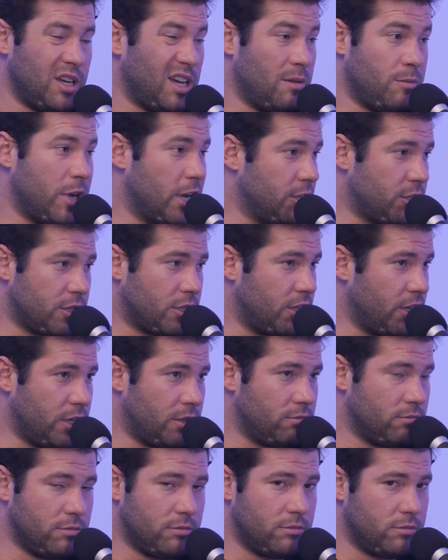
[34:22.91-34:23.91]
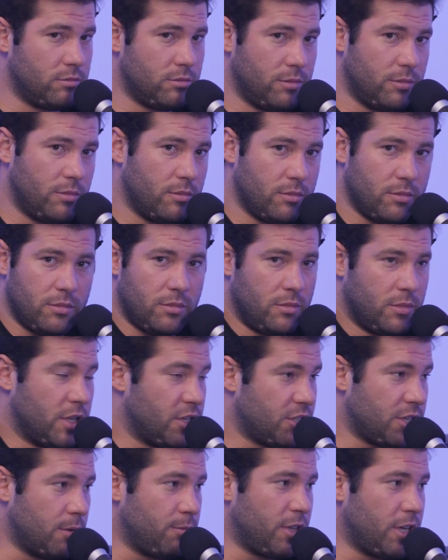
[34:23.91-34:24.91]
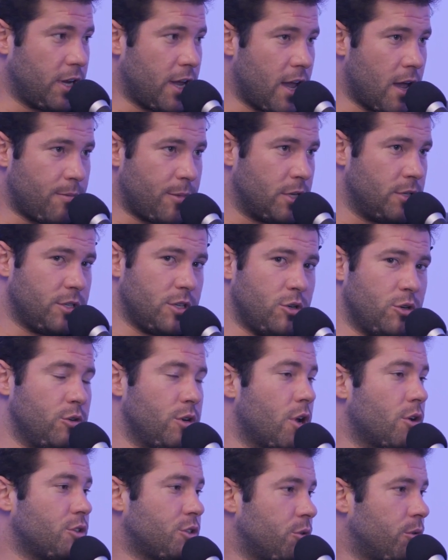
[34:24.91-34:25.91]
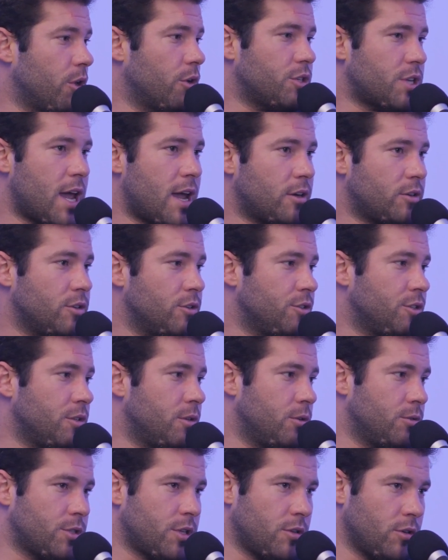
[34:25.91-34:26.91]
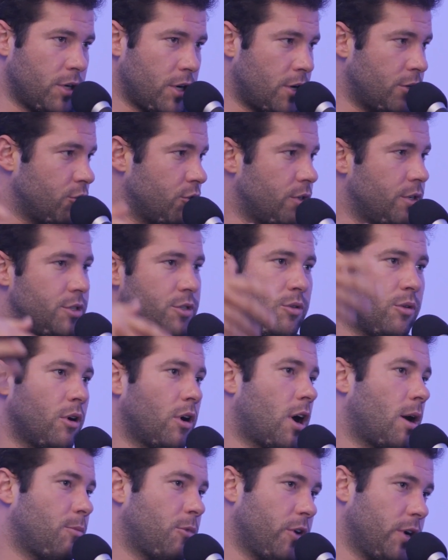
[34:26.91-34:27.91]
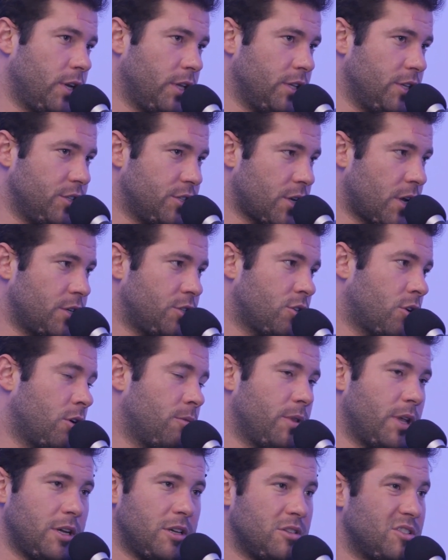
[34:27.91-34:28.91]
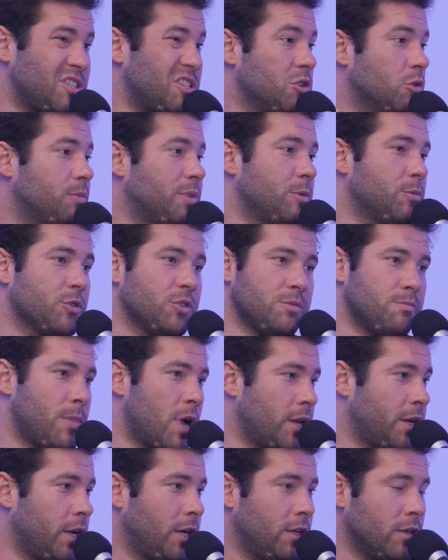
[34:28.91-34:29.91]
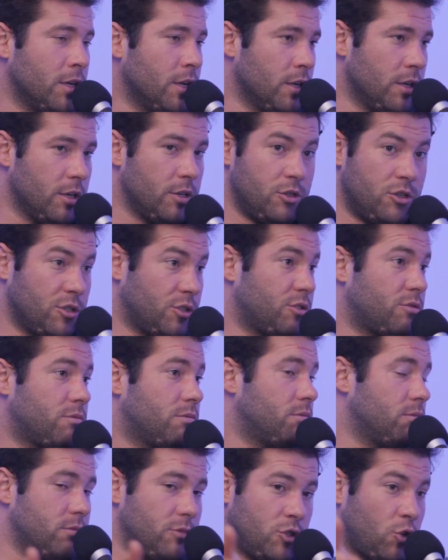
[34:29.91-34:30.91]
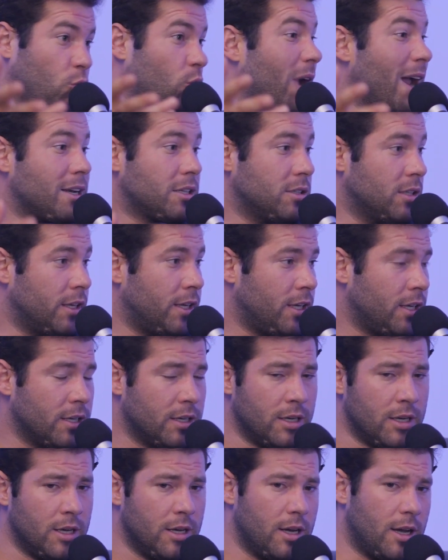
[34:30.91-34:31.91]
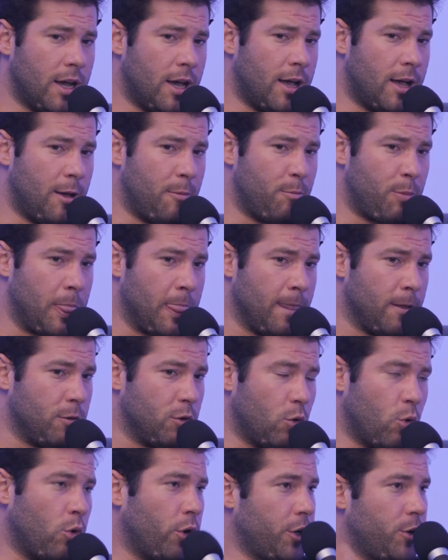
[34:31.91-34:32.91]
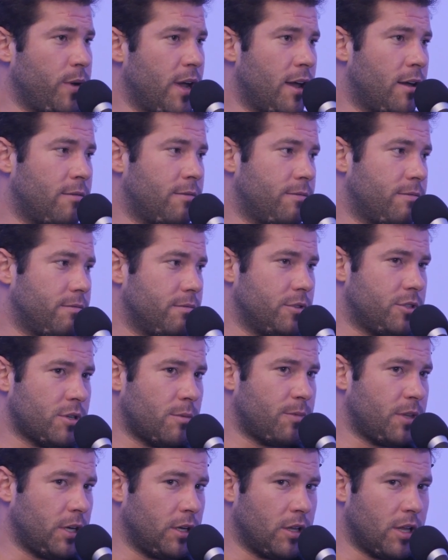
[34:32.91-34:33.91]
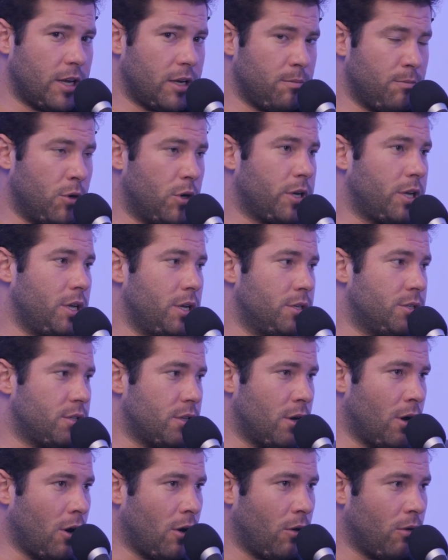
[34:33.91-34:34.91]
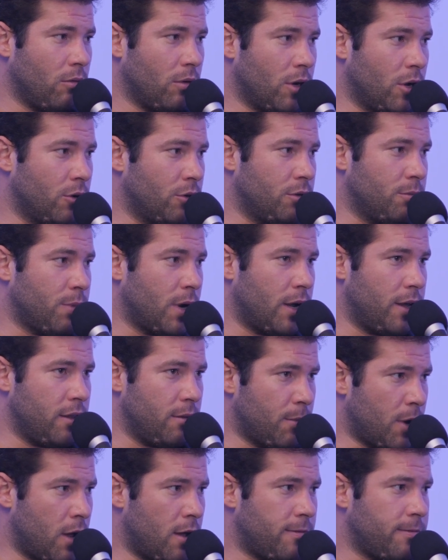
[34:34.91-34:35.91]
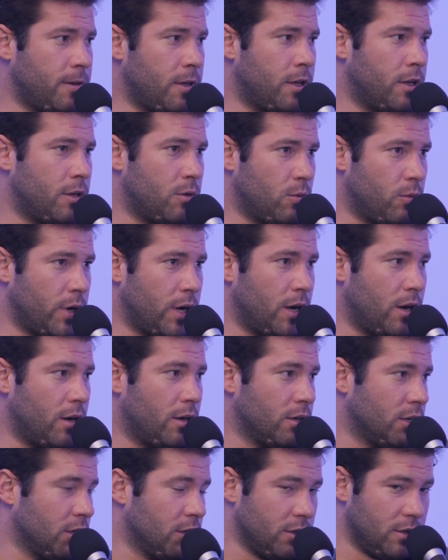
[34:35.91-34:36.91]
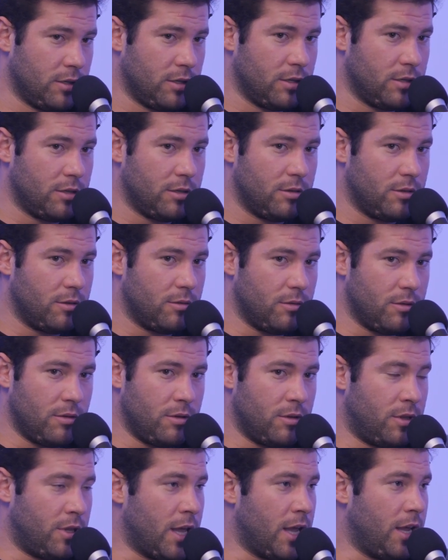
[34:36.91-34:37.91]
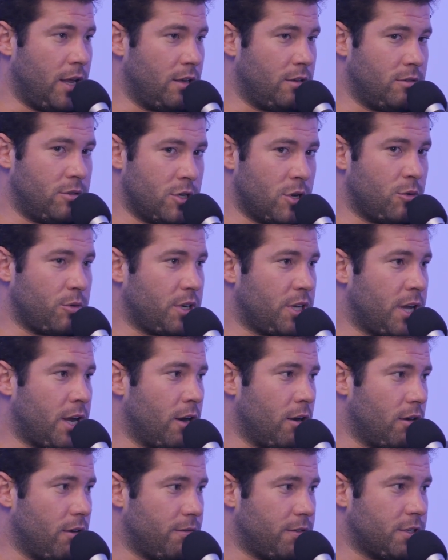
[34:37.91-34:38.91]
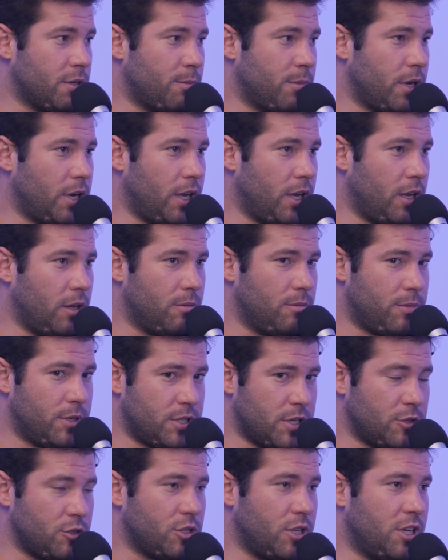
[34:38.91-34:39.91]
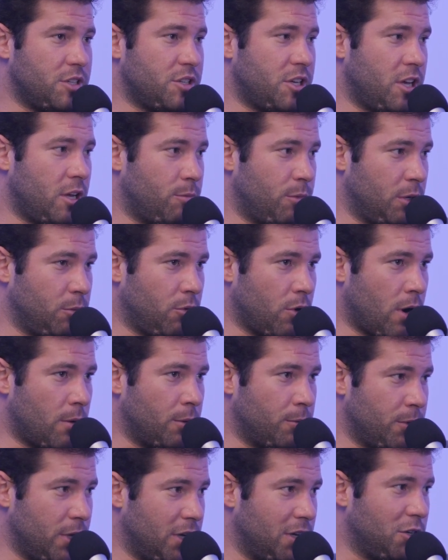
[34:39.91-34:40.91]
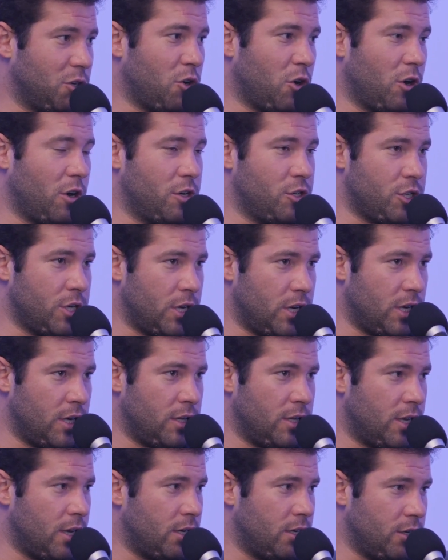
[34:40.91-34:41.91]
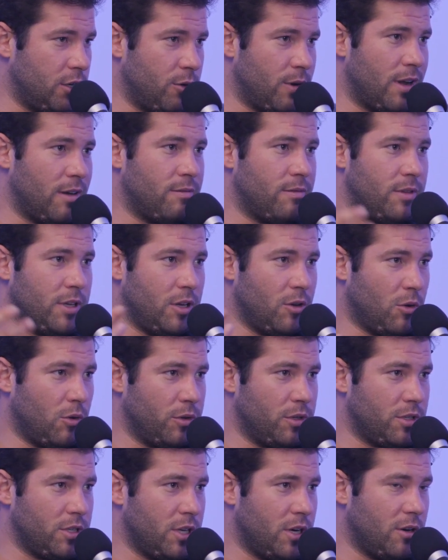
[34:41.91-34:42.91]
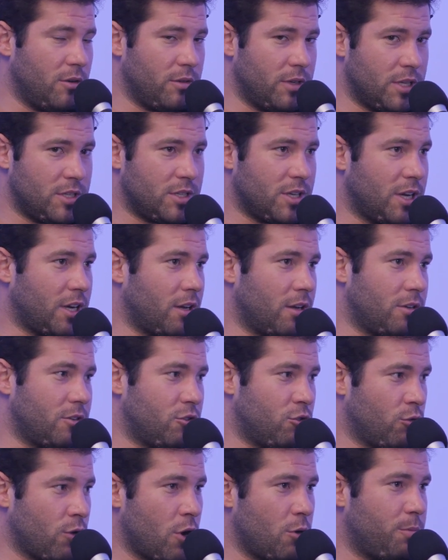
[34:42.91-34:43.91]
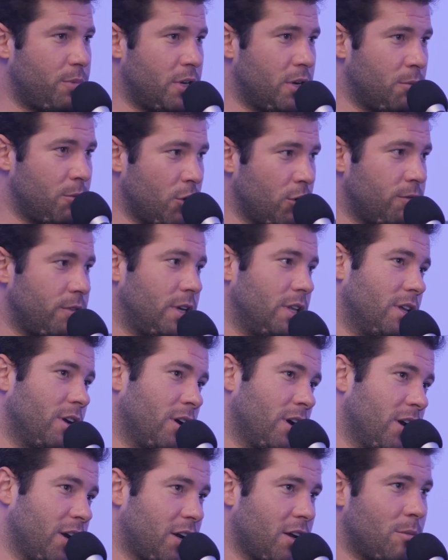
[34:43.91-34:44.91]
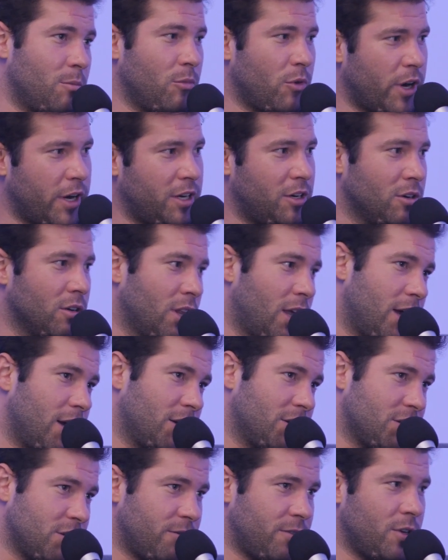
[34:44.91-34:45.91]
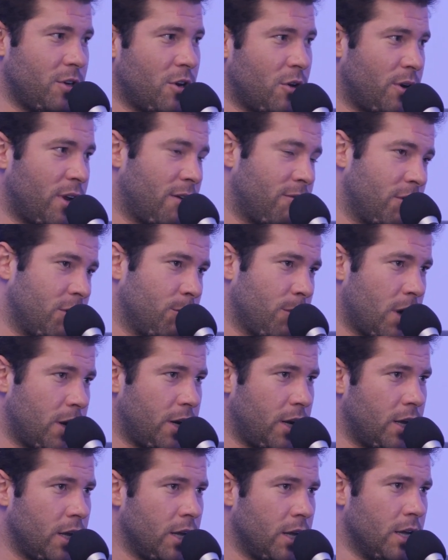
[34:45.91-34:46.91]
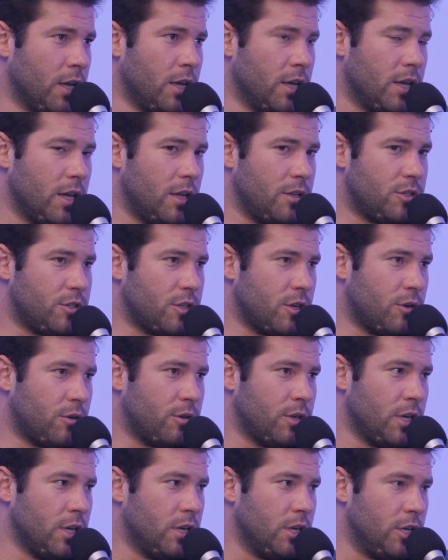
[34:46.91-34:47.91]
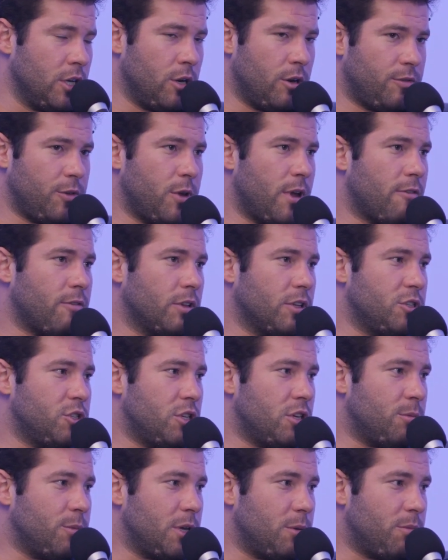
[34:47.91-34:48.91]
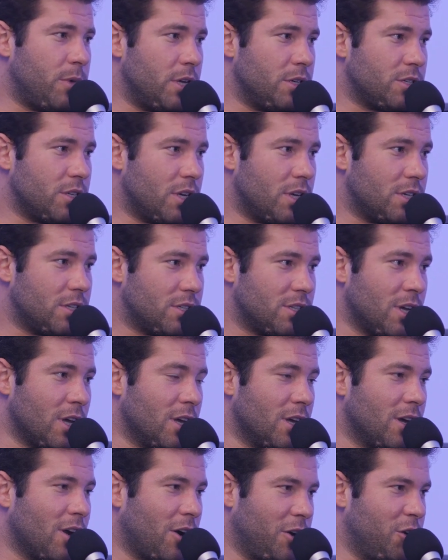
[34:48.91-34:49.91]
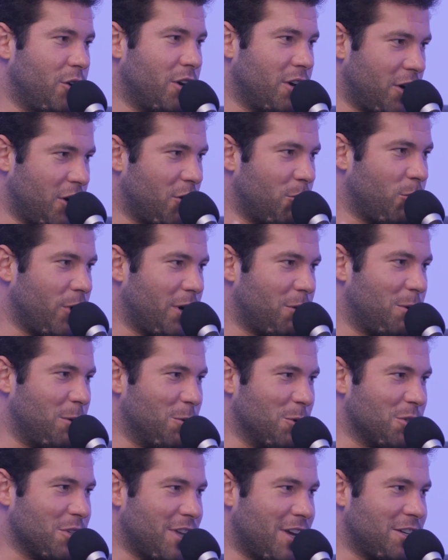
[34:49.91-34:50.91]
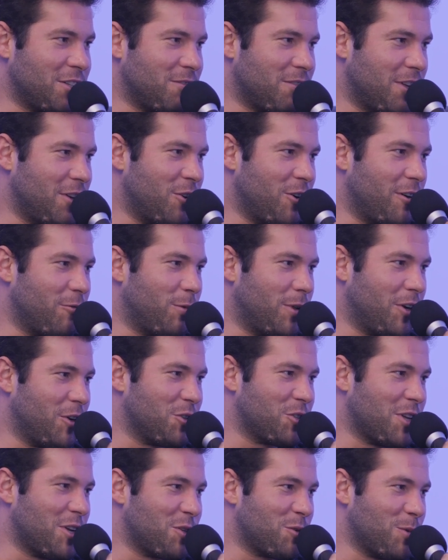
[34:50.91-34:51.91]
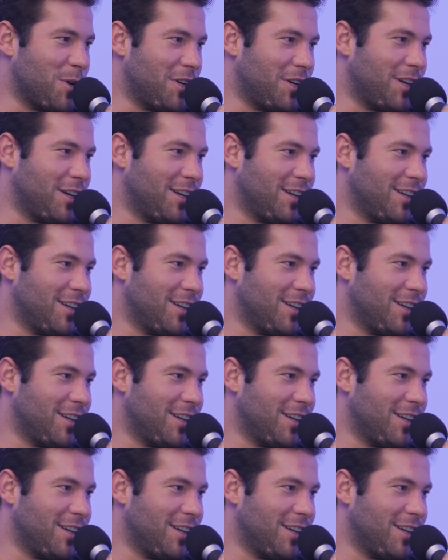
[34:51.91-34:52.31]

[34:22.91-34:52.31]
And basically the same thing happens, and who knows who those actors in those other countries who are operating these sites are, but they can steal people's money just directly. Or you have something like bookies that are owned by the mafia where they don't care if somebody potentially has a gambling problem. They encourage it, and then you have the old, it's like a trope in a movie. They're going to come break your legs if you don't have their money. And so, if you have a legitimate business, are you going to go break people's legs if they don't have Players Lounge money?